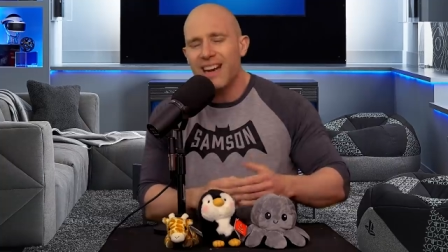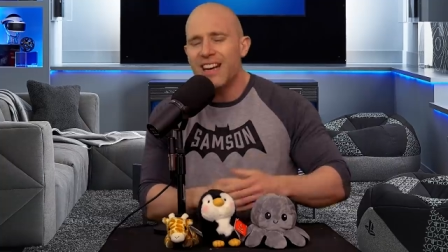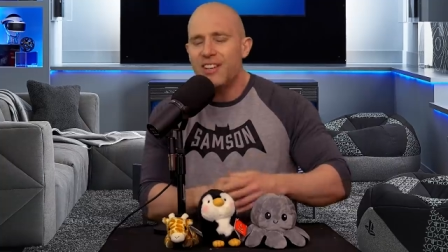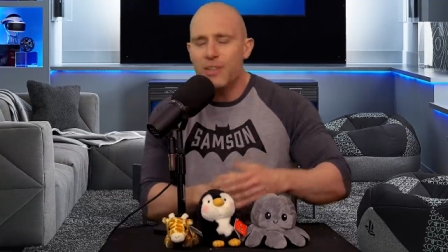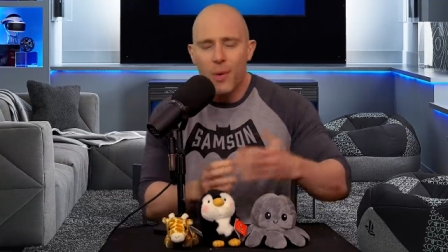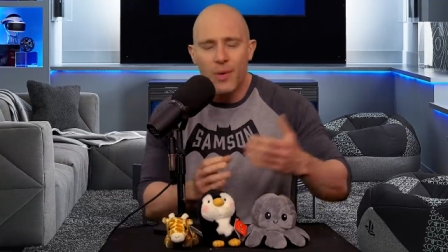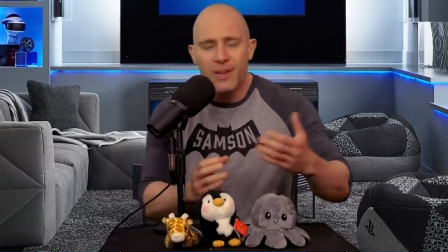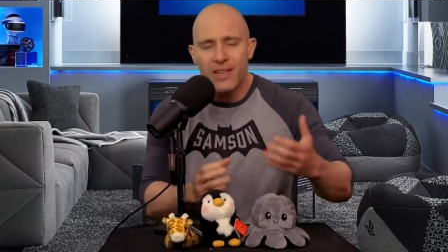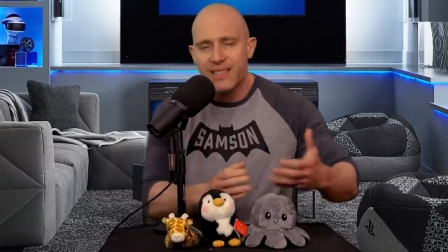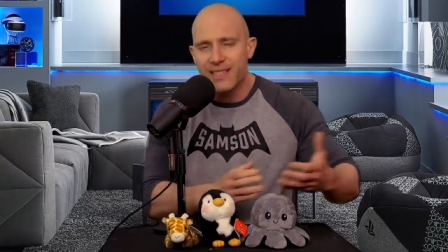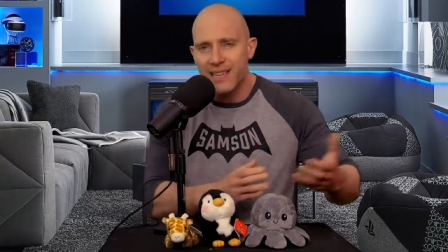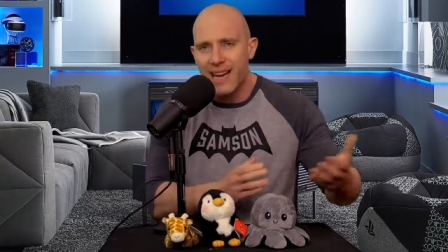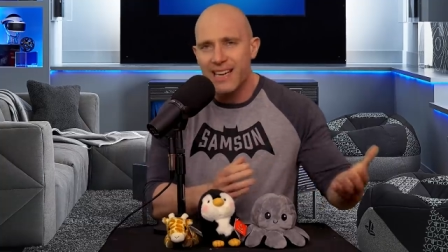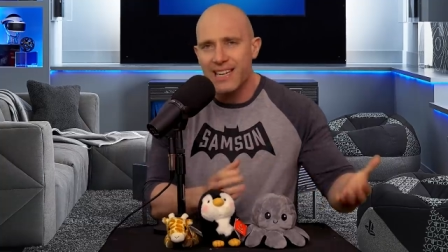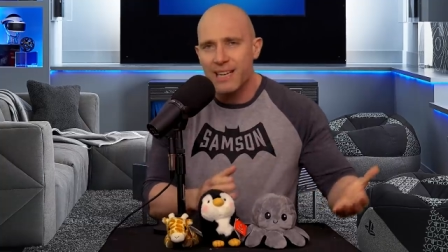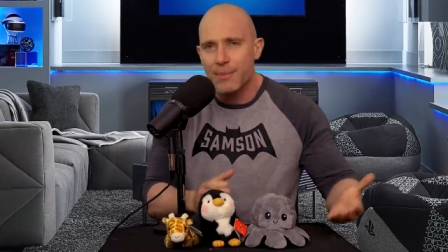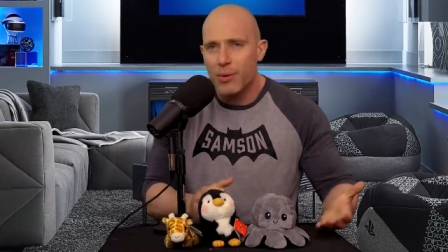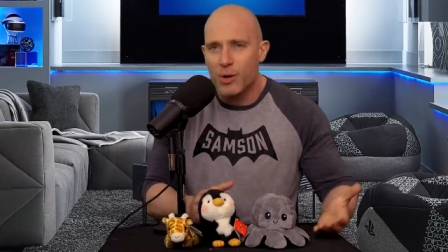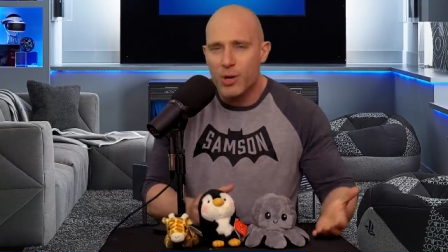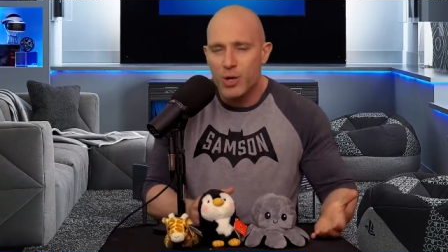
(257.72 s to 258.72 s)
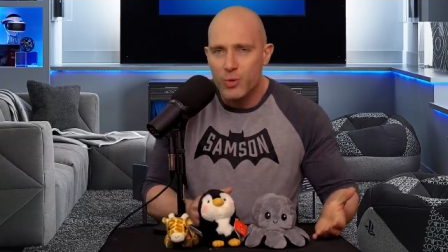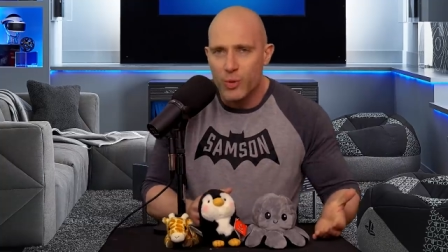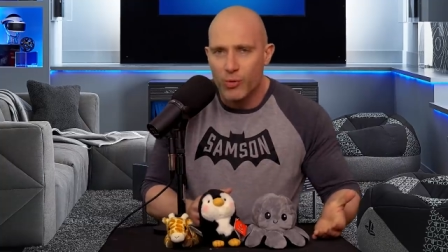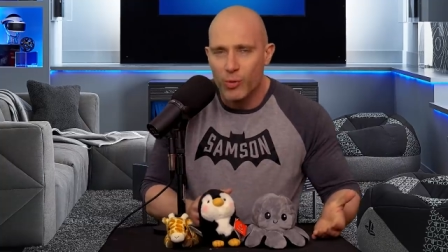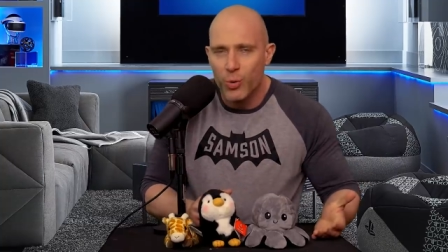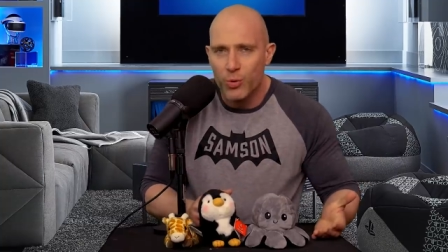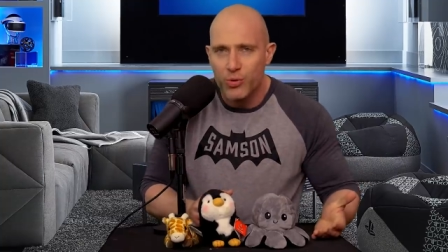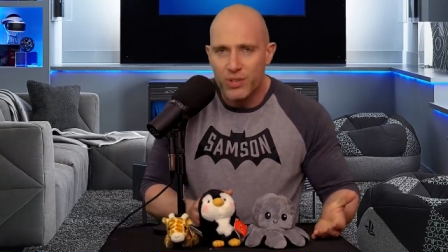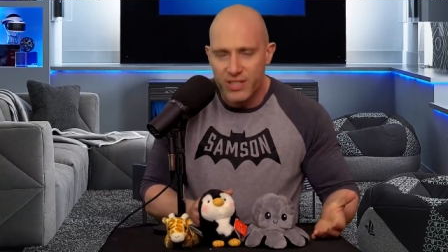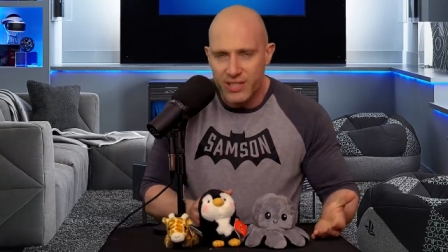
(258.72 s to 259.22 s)
And I do understand it because we're
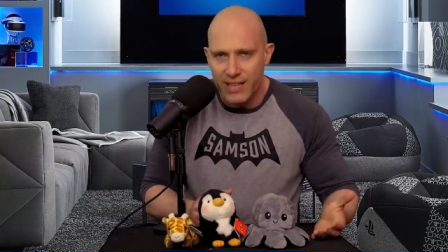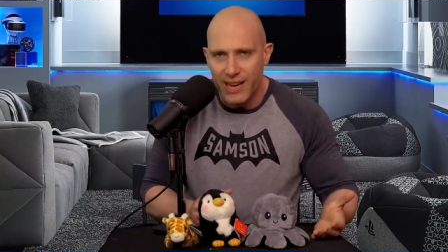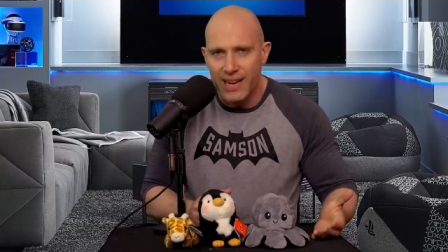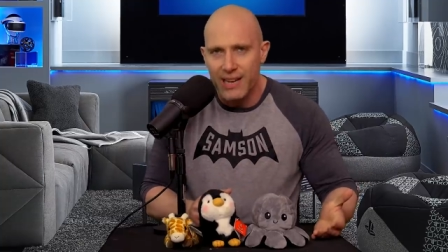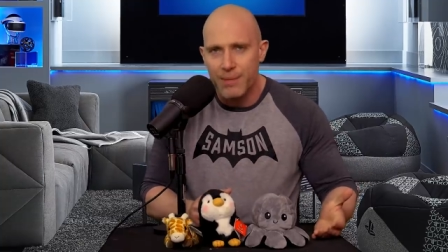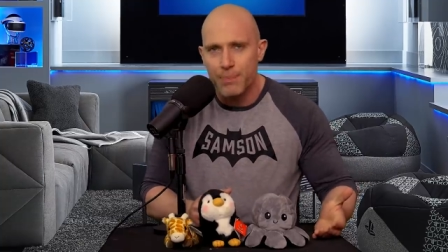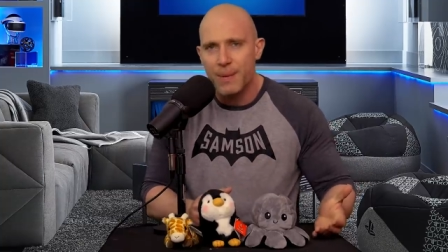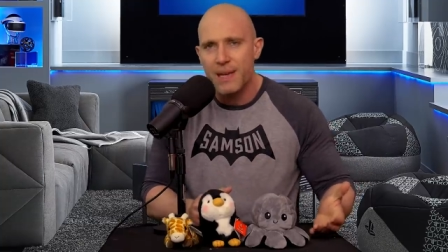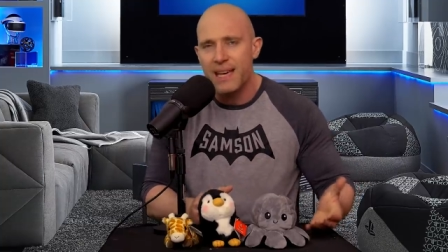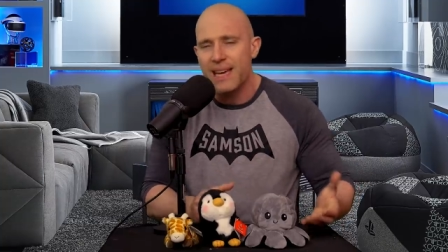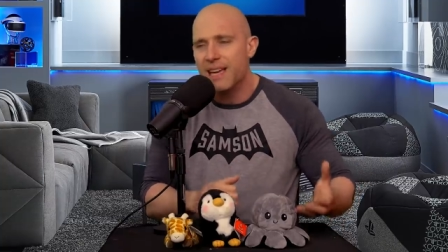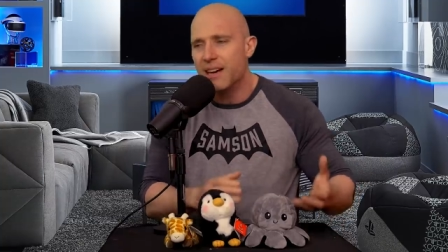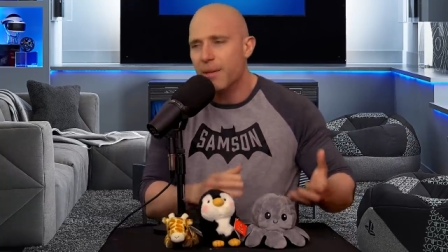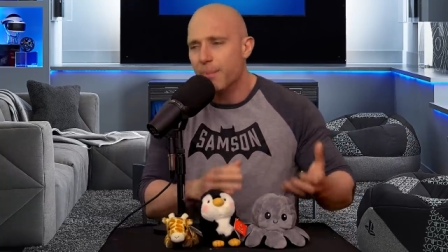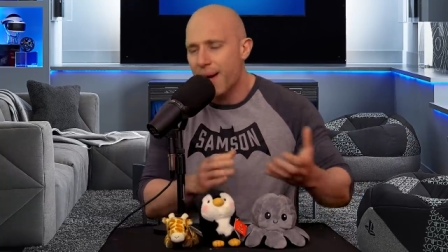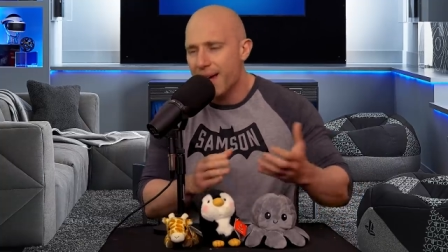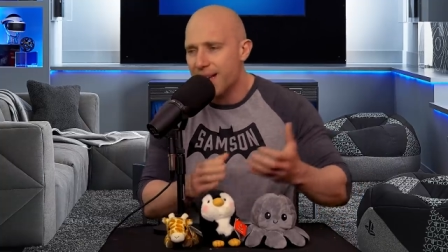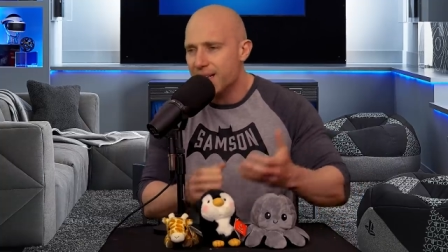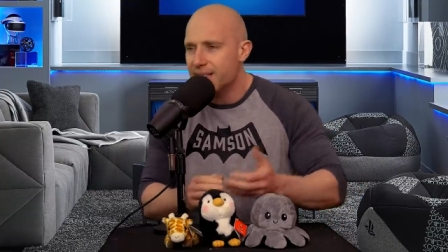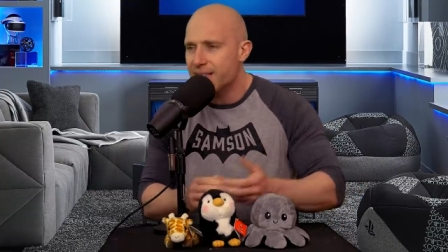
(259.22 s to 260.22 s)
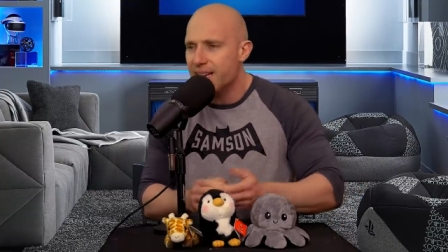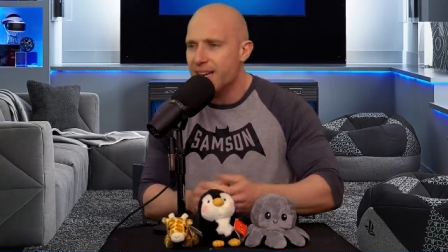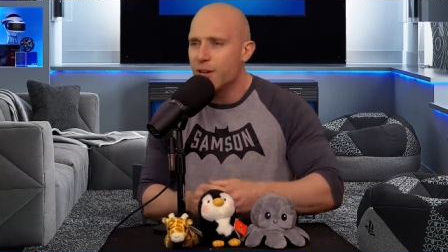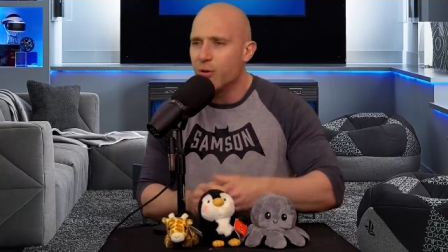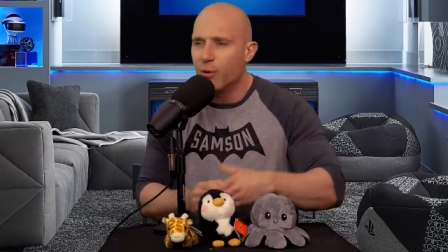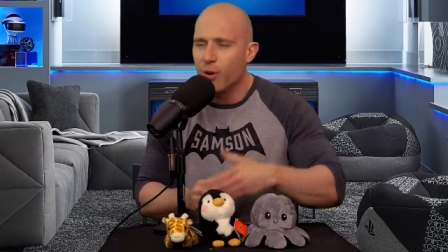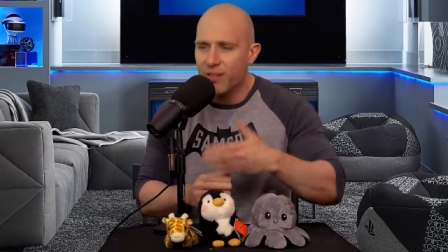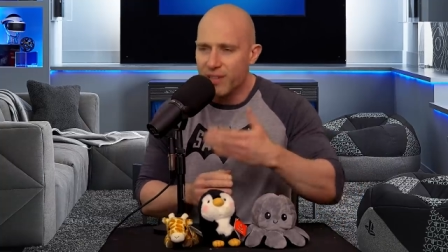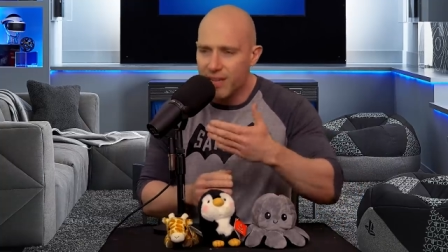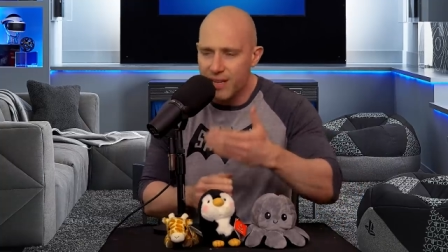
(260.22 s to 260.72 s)
all the same, be it in a magazine
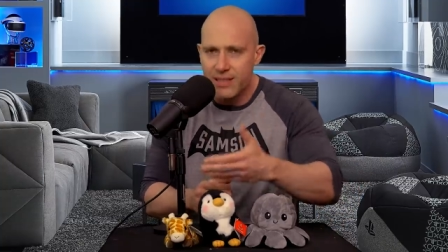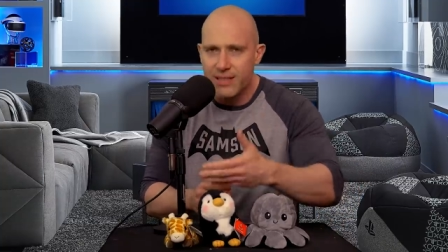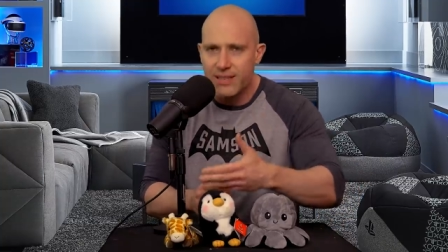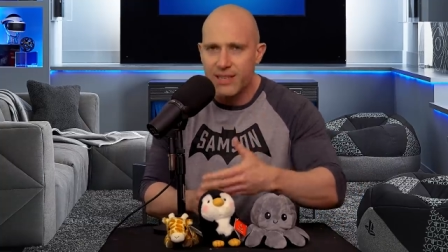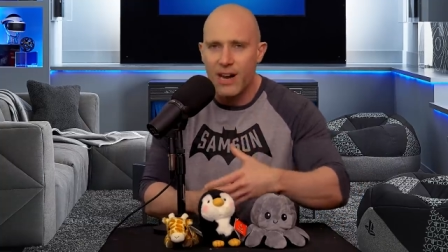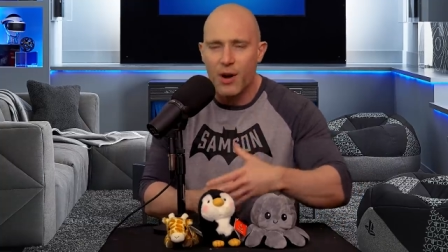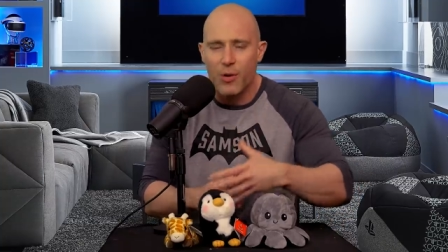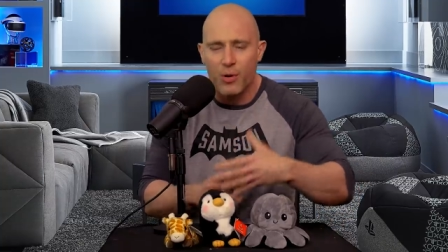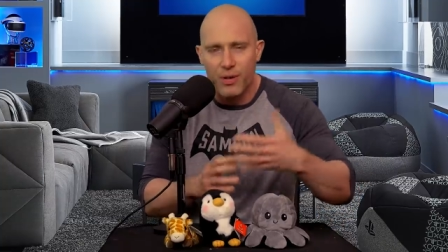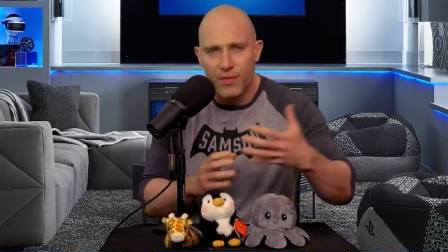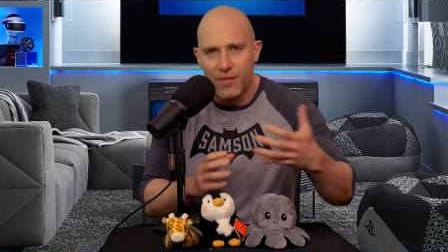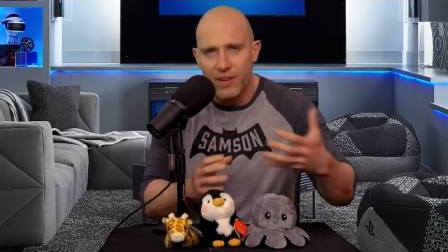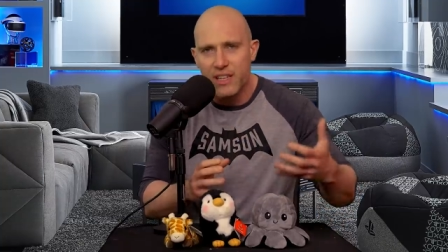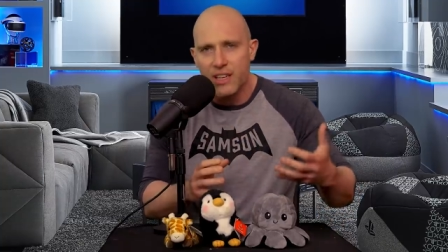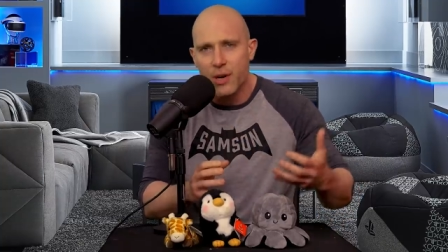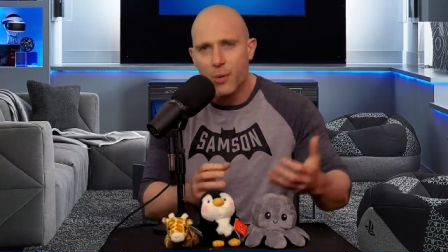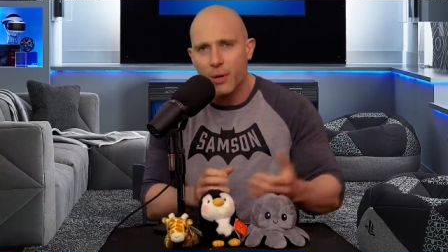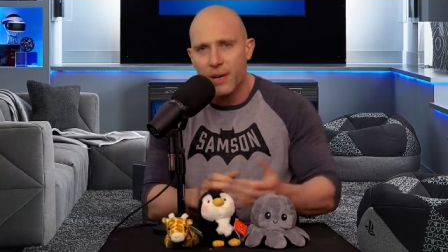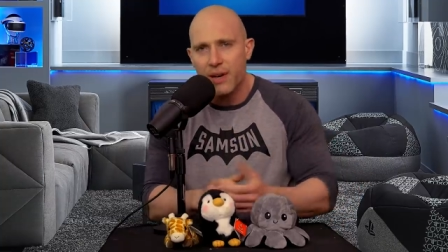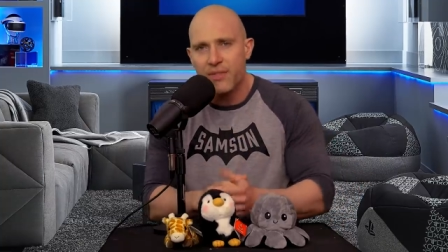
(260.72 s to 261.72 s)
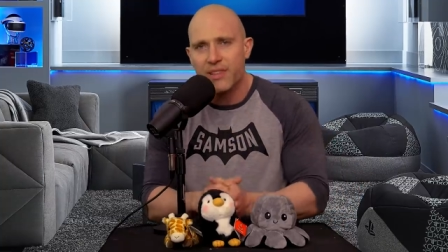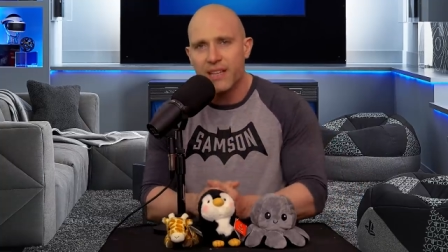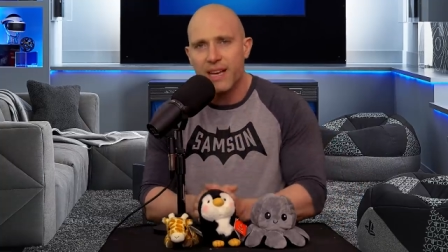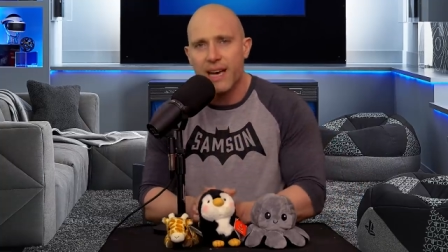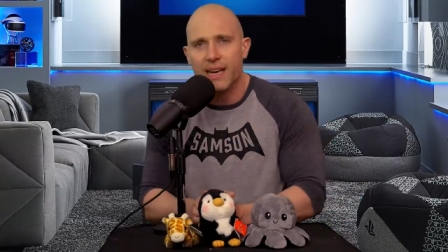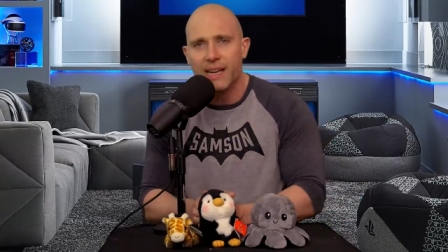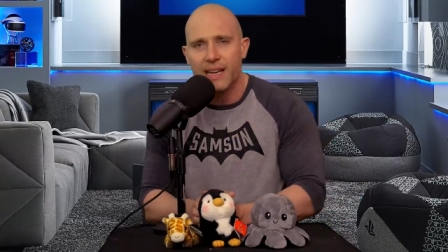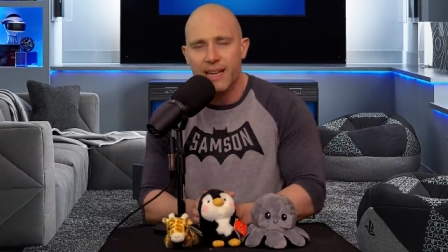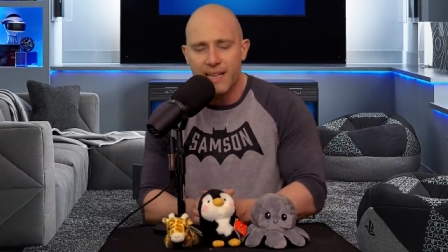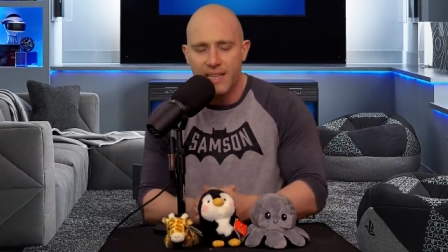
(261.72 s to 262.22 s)
or on the internet or on a video, whatever the
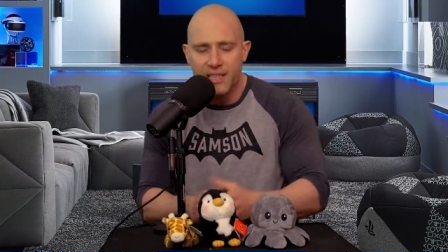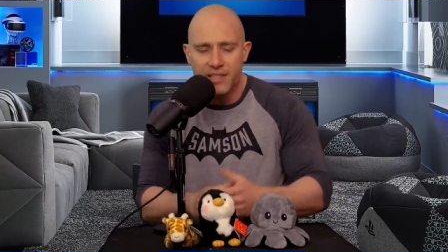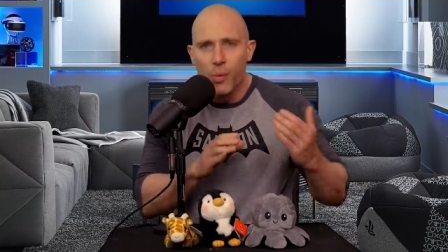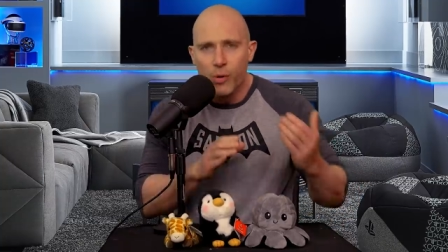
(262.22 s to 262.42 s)
hell it is.